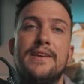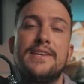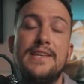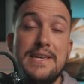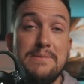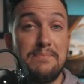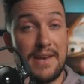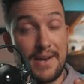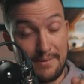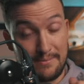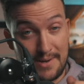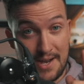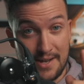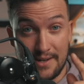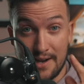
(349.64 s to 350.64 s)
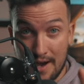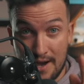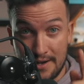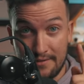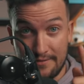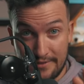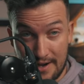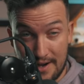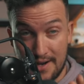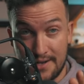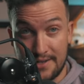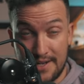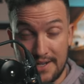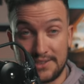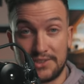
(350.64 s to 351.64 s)
Keep that in mind, not
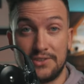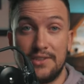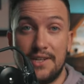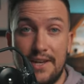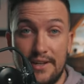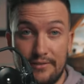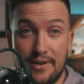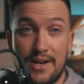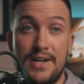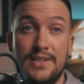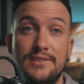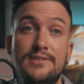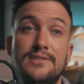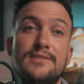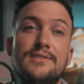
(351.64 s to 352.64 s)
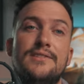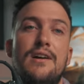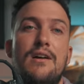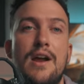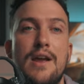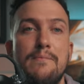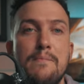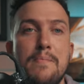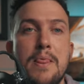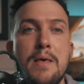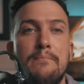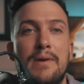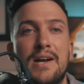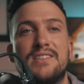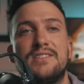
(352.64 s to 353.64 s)
financial advice. All right,
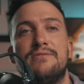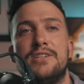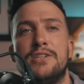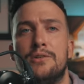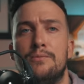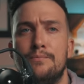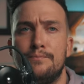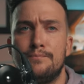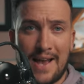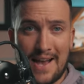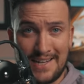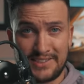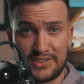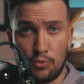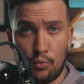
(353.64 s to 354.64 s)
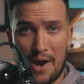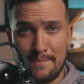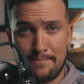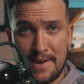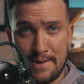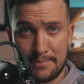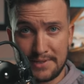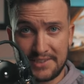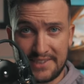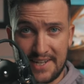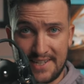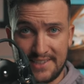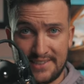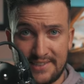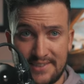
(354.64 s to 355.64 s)
back to video. As the white paper
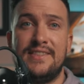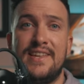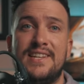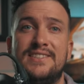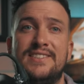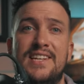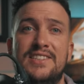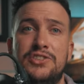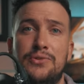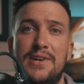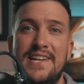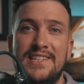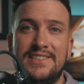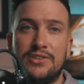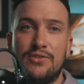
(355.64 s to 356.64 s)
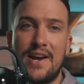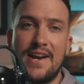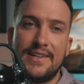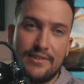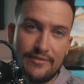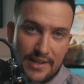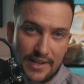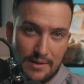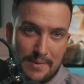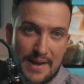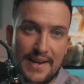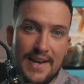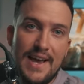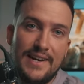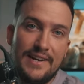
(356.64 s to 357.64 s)
states, they intend to integrate and develop
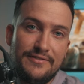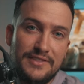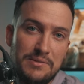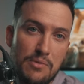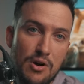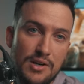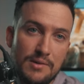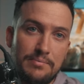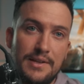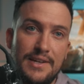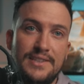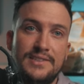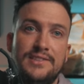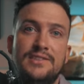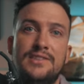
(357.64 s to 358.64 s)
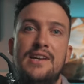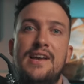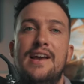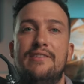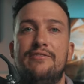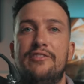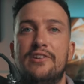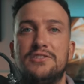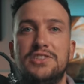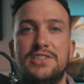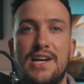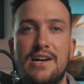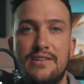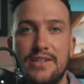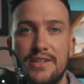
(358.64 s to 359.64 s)
a NFT marketplace and
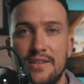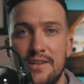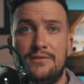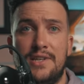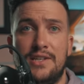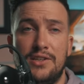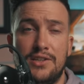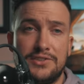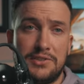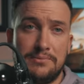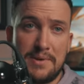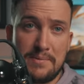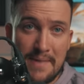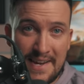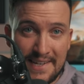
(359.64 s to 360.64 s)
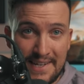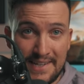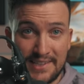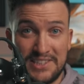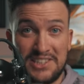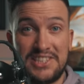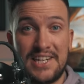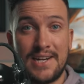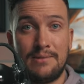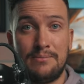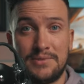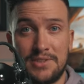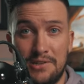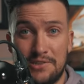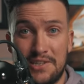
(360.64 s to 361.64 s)
functionality. They look to be making the JAM
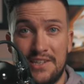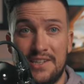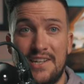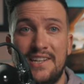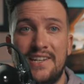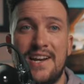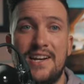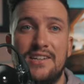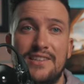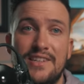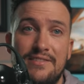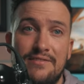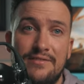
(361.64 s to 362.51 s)
token inherently